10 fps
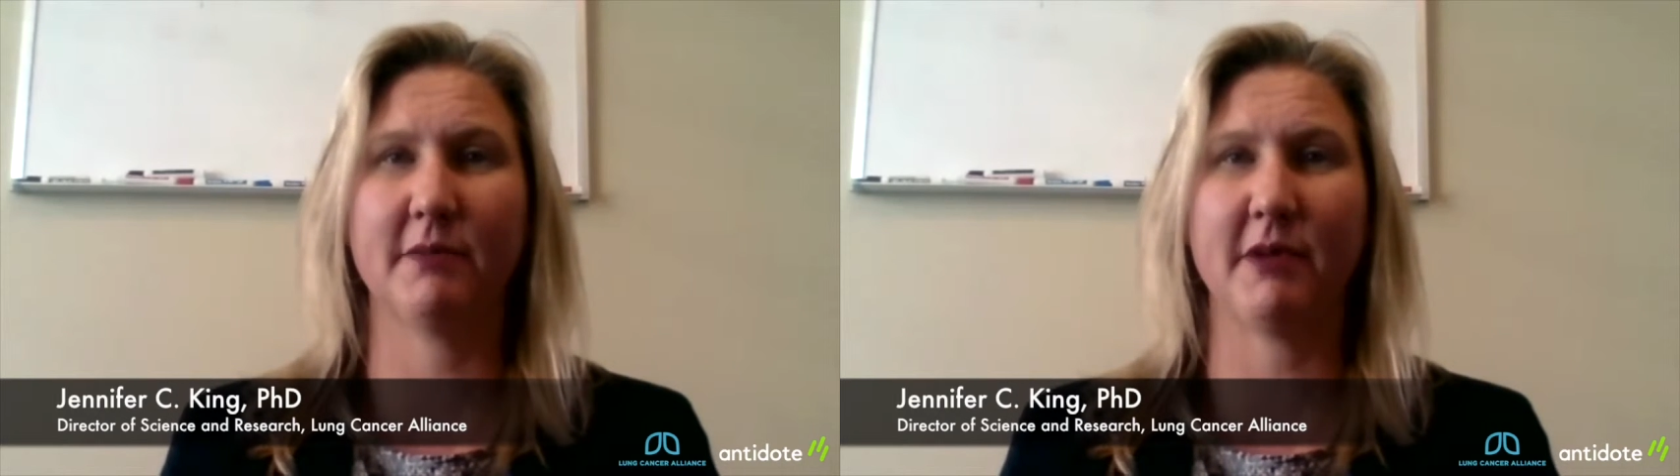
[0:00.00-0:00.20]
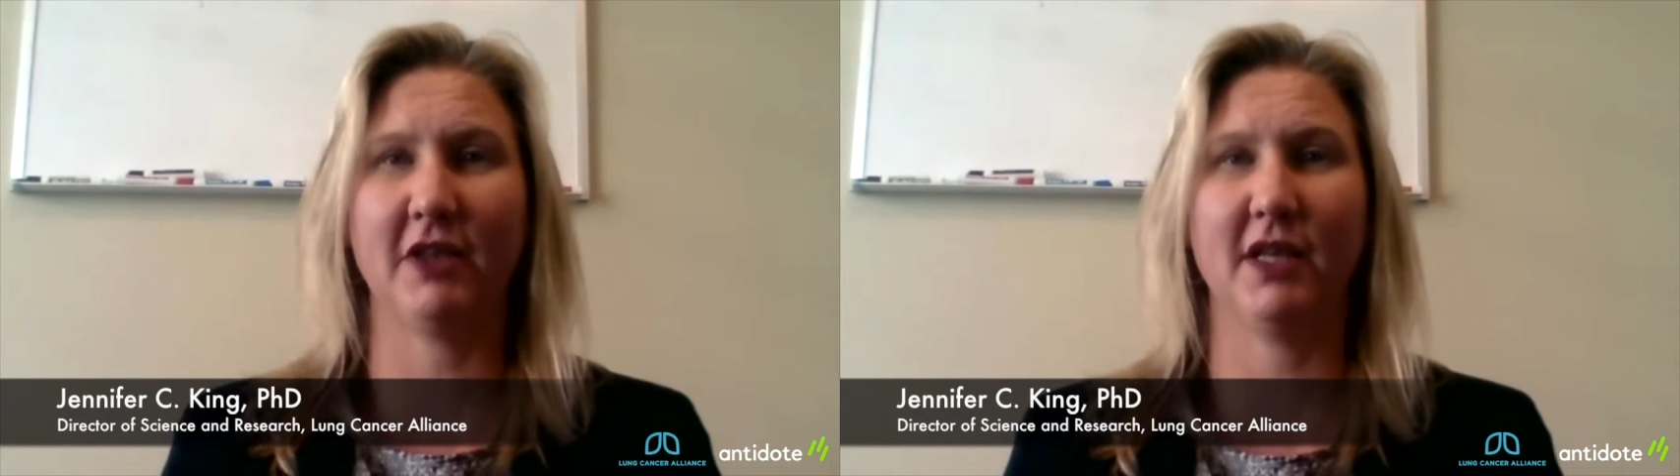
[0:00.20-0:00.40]

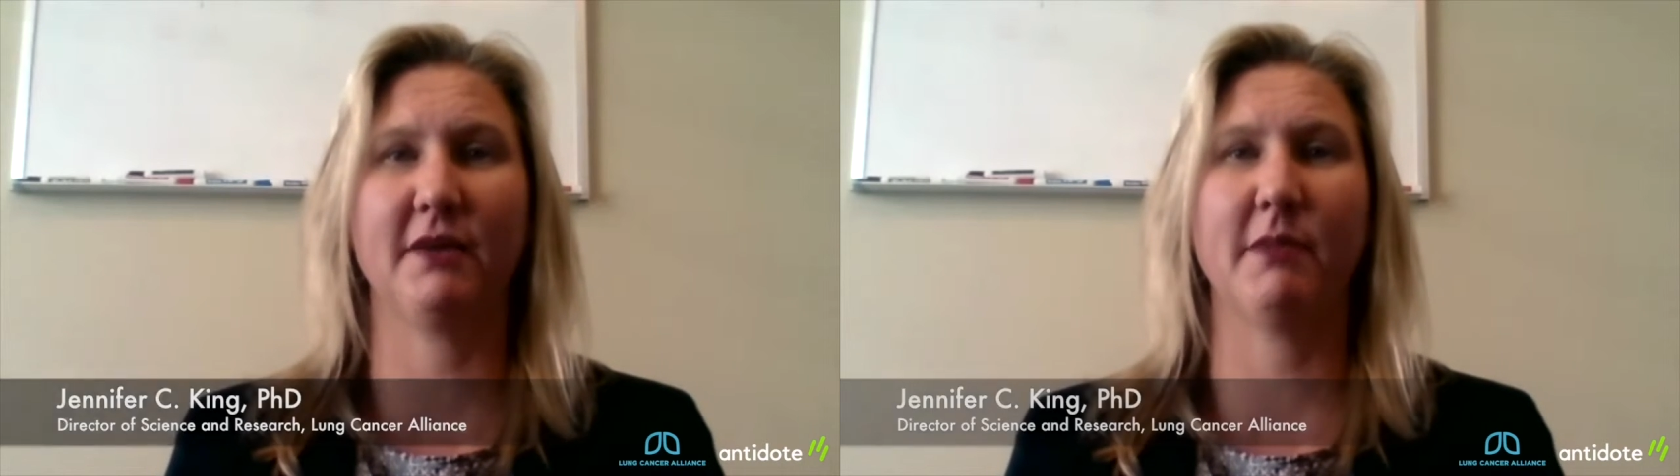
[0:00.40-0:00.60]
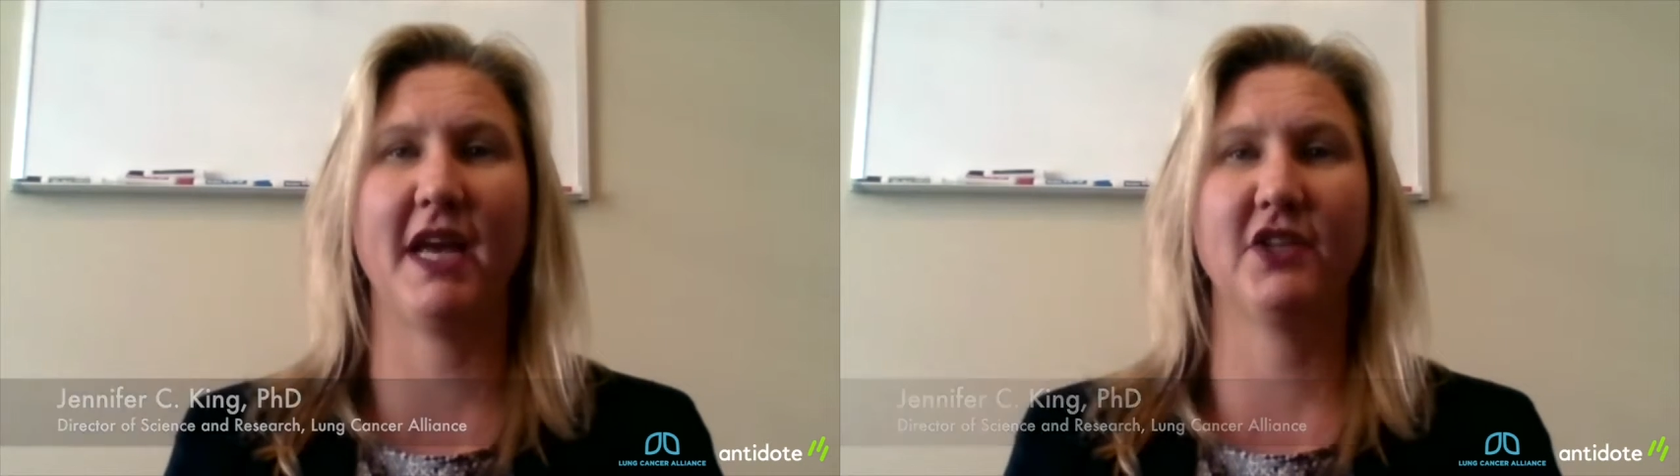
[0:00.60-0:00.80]
about
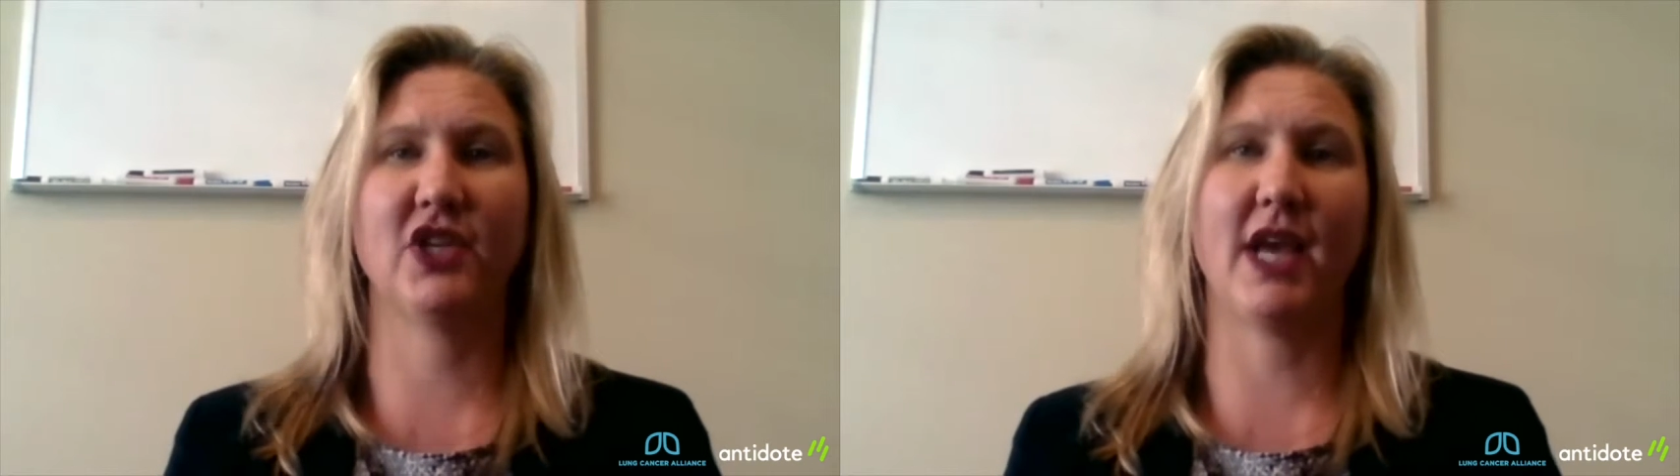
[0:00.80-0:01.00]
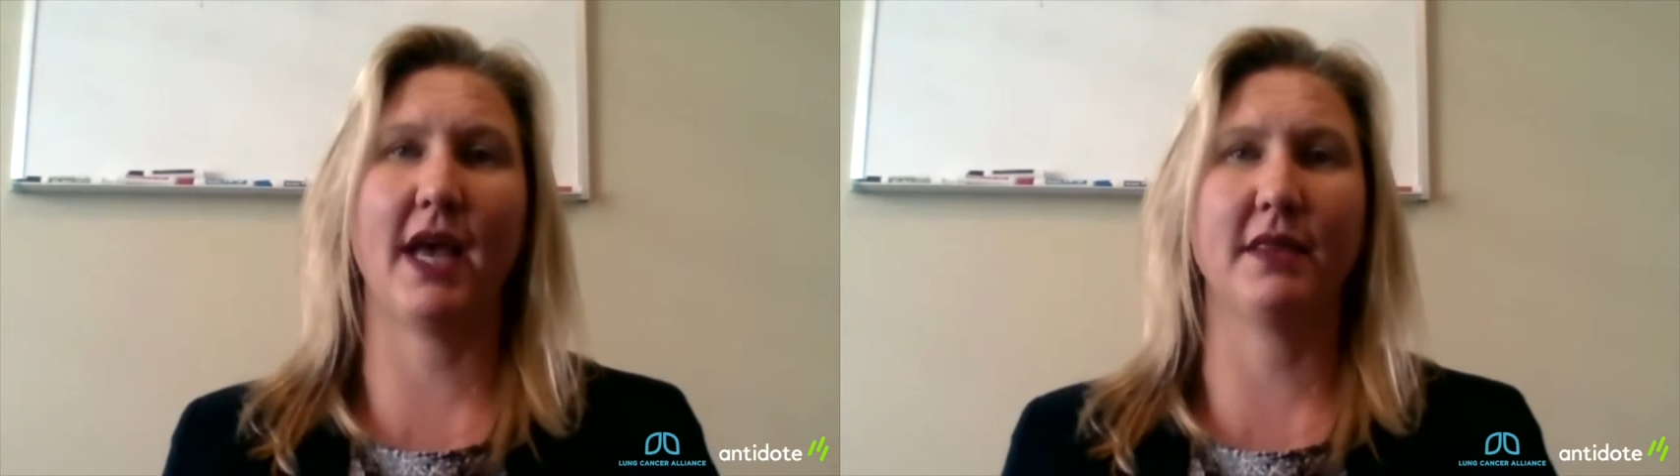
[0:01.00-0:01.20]
LungMatch
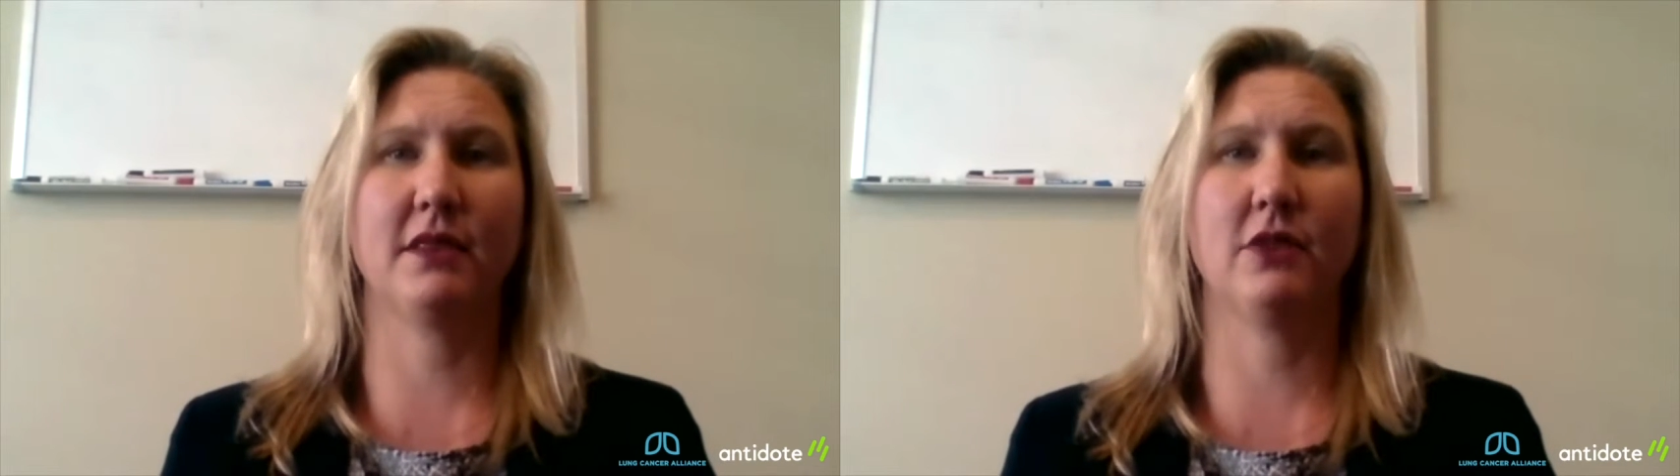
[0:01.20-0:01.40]
at